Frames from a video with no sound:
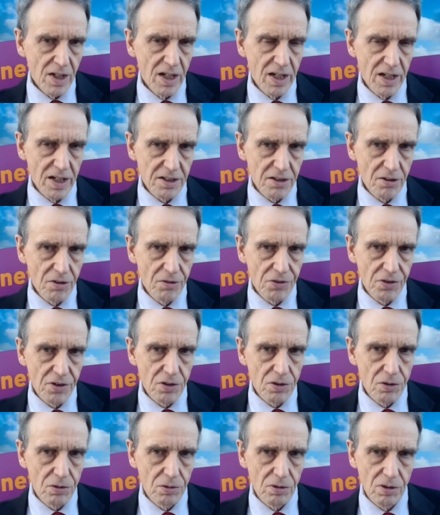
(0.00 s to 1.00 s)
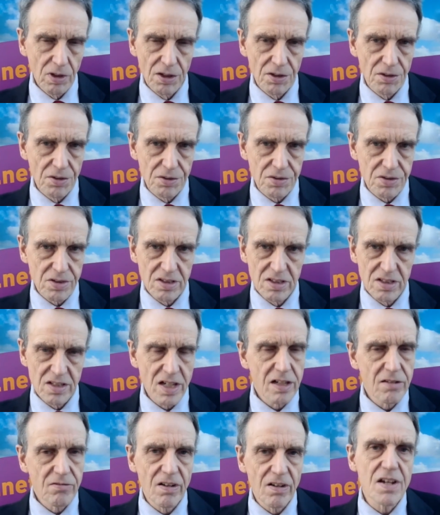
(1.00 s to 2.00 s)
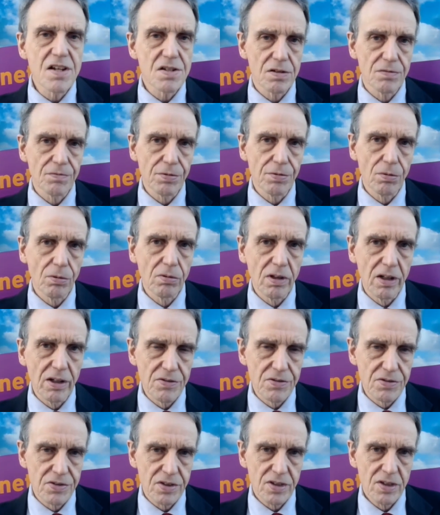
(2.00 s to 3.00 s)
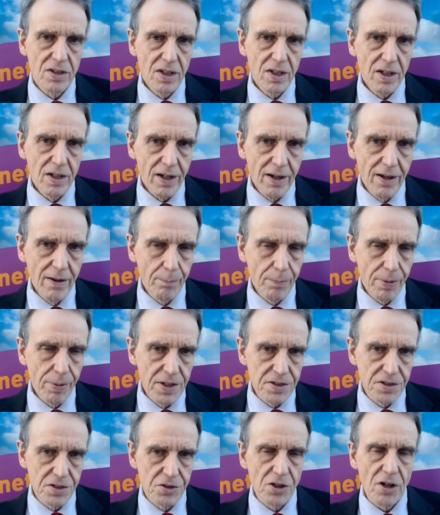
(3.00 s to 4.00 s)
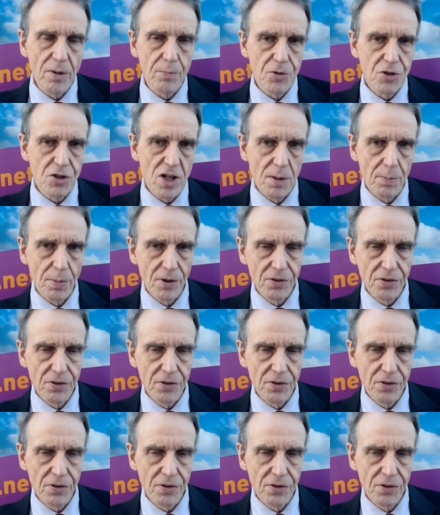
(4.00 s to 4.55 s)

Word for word: And I don't think all those, there's any reason for all those MPs to jump ship.